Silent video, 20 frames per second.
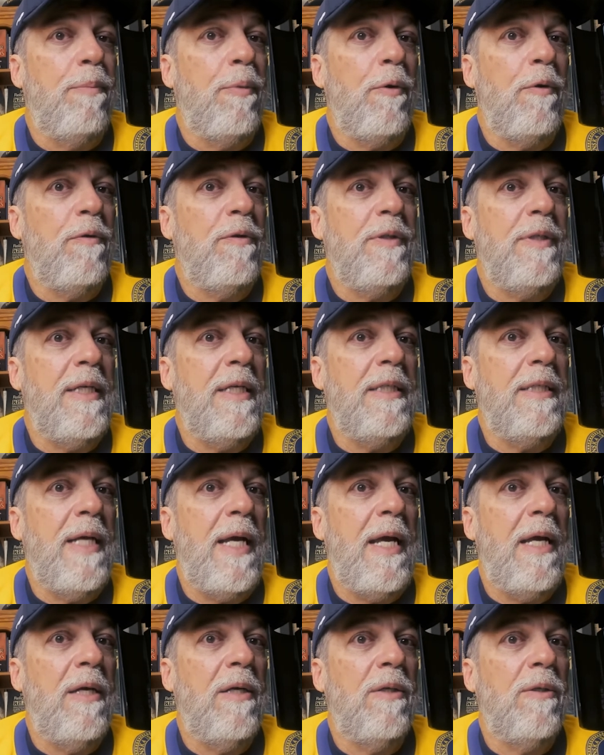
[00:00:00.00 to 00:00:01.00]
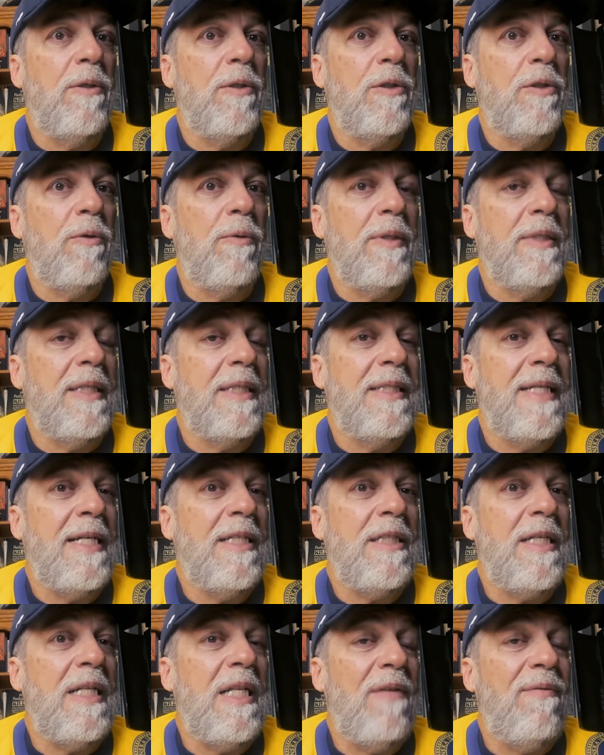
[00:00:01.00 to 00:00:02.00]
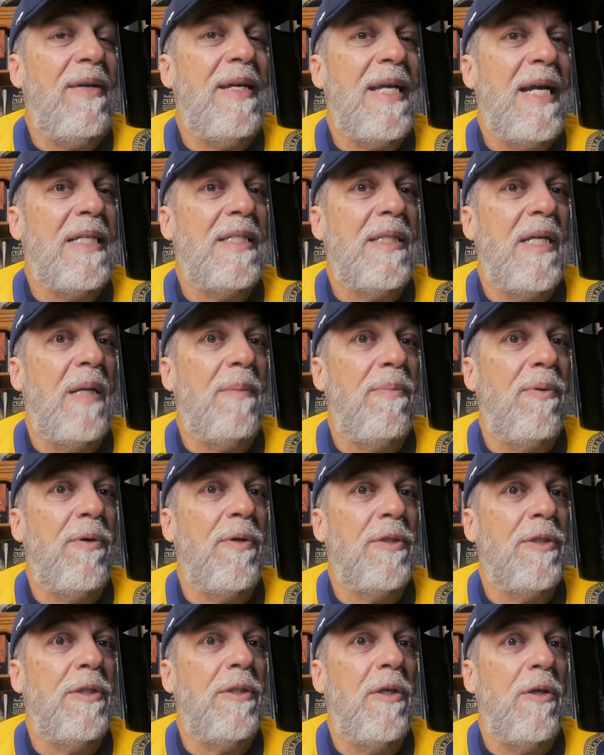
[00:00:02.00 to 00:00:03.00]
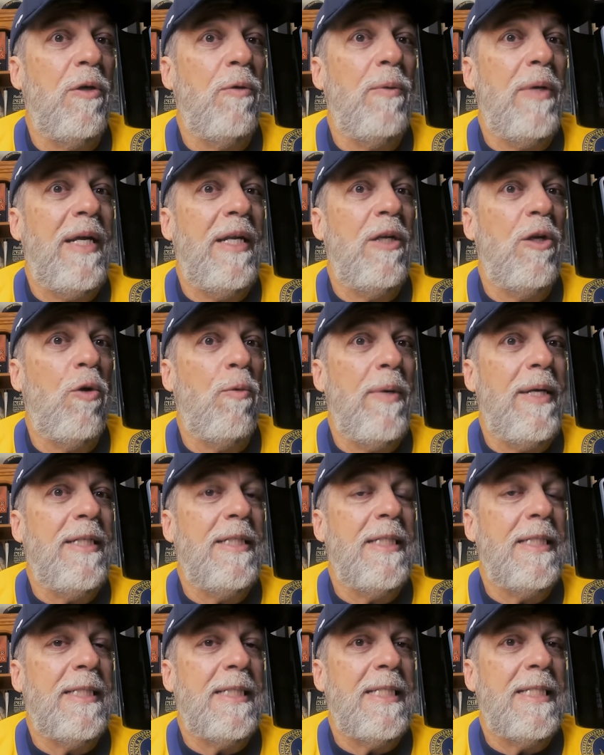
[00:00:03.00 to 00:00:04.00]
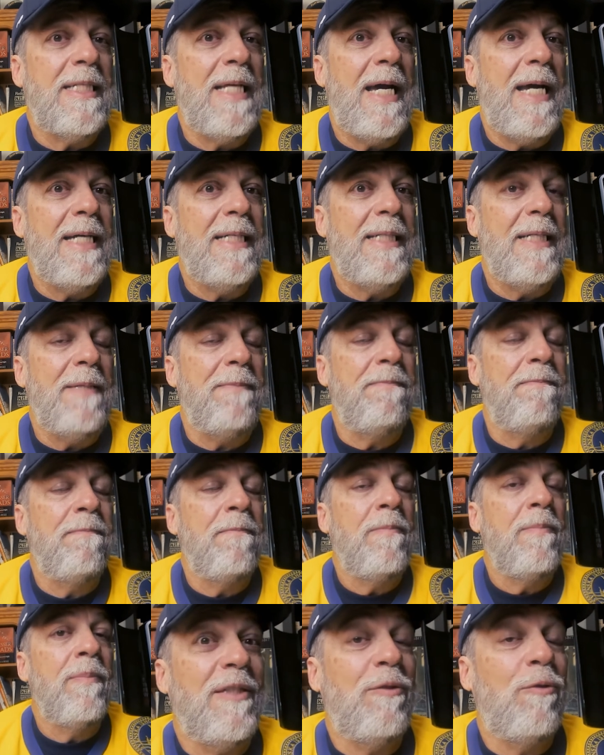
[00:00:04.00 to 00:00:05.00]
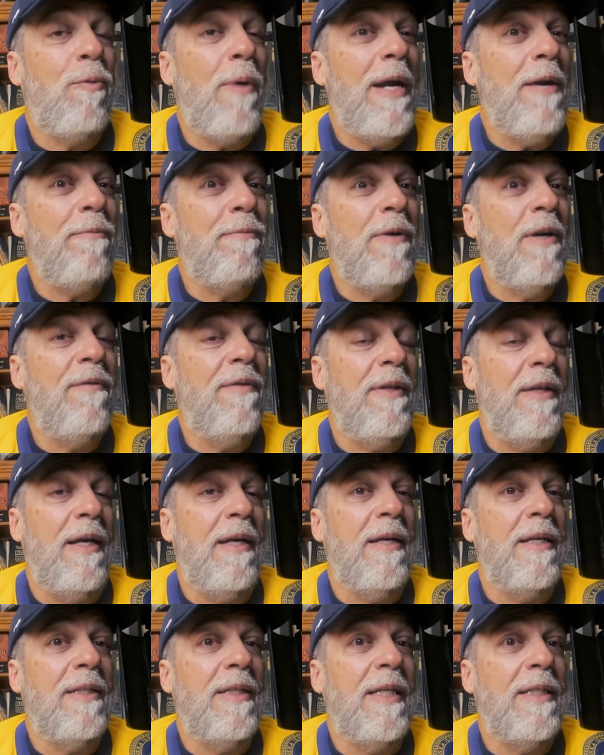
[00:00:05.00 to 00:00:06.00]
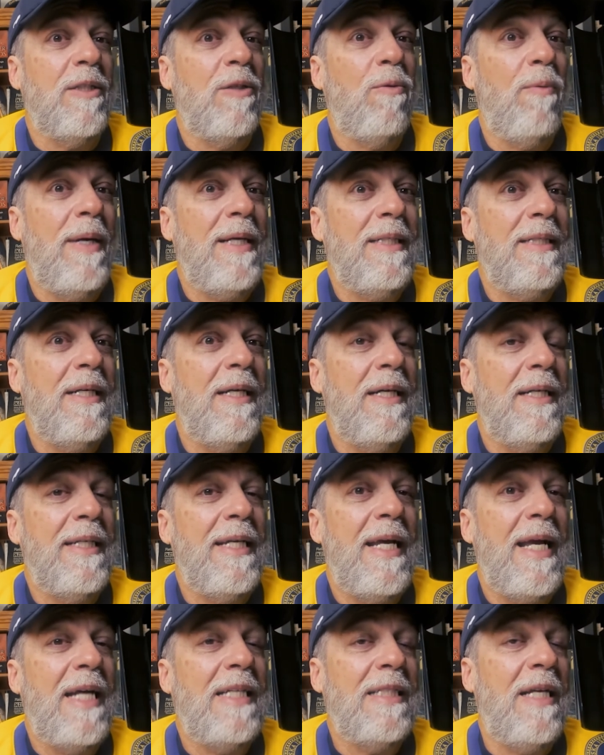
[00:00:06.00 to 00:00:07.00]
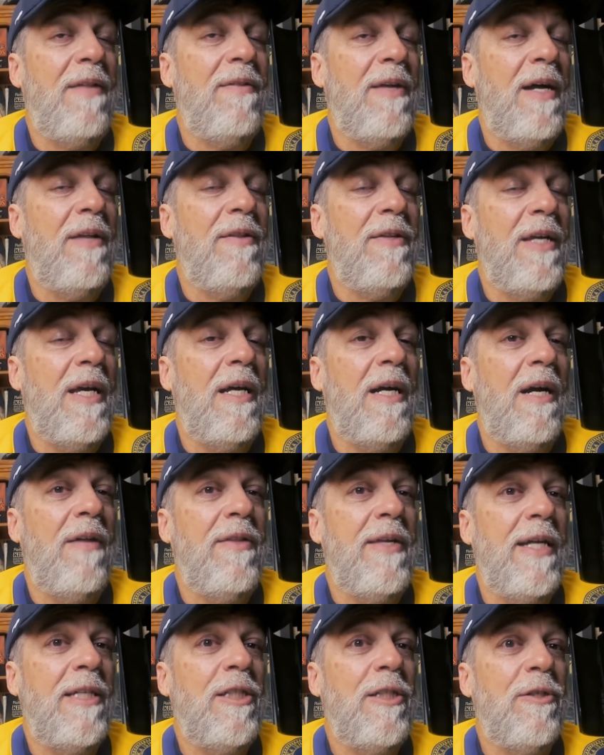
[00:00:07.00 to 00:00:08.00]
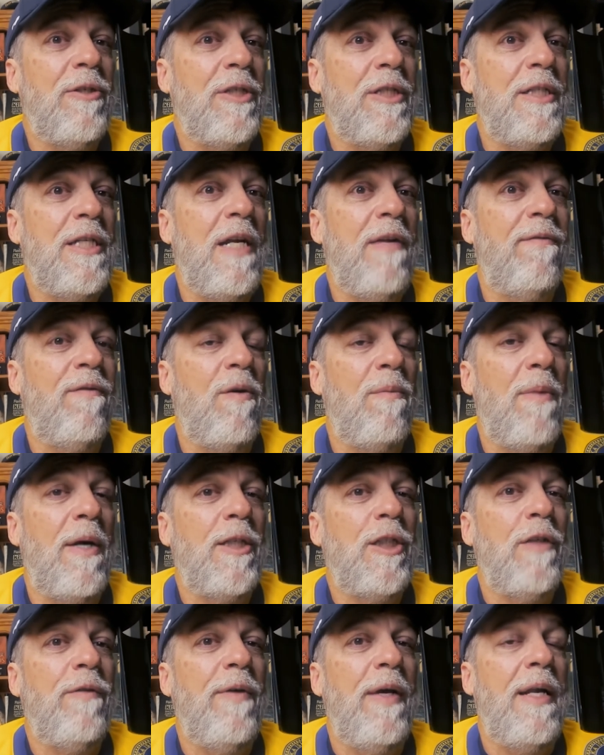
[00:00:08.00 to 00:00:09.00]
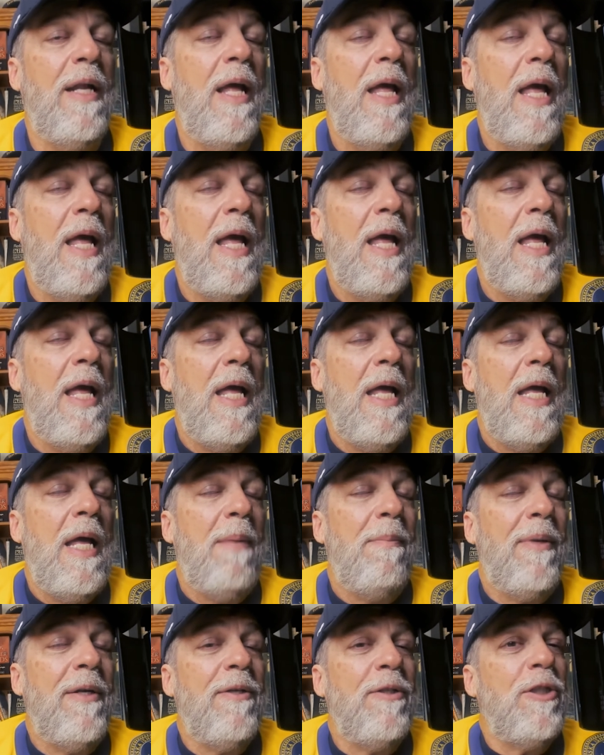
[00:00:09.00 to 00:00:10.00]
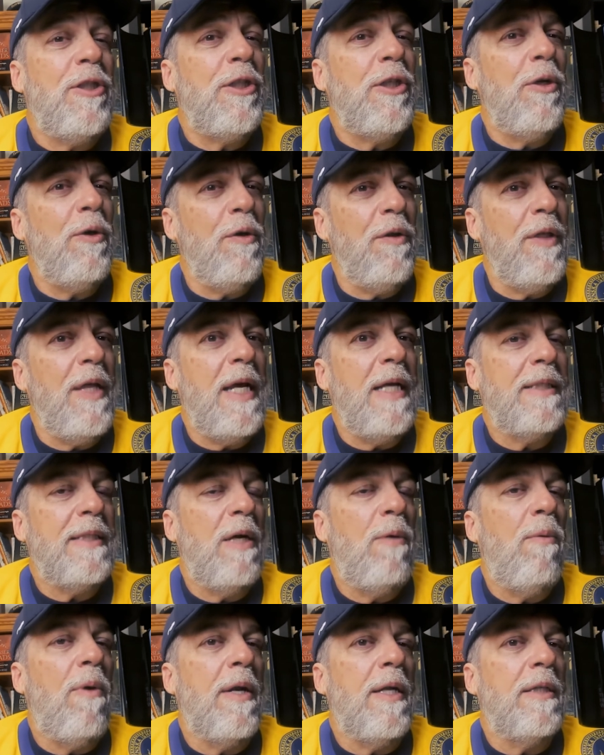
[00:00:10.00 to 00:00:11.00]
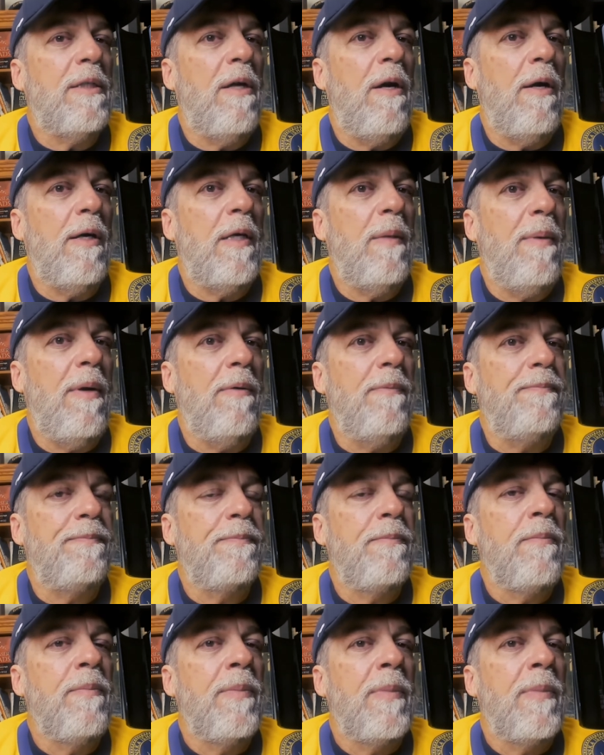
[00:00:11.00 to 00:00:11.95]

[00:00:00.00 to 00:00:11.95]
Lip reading: birth details or is essentially living as that person in Norwegian society. It's quite riveting. It's quite, it has on the edge of your seat for much of it. But there's two things I want to talk about.